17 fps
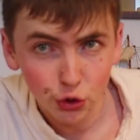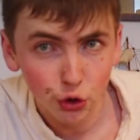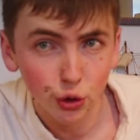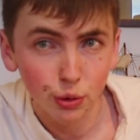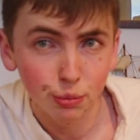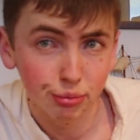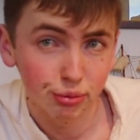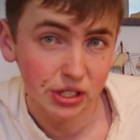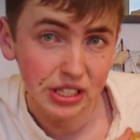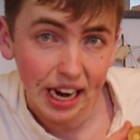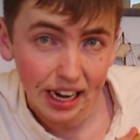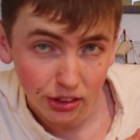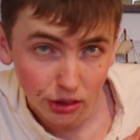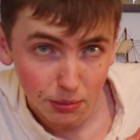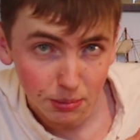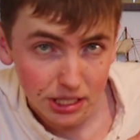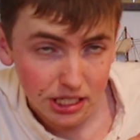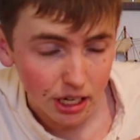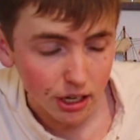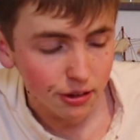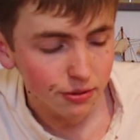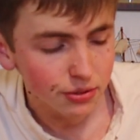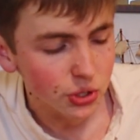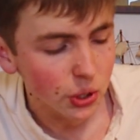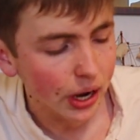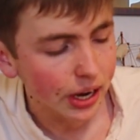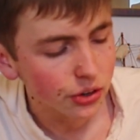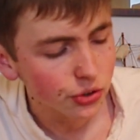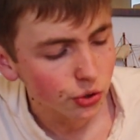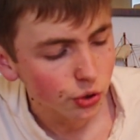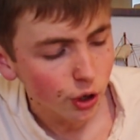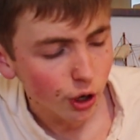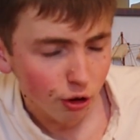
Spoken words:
to protect themselves and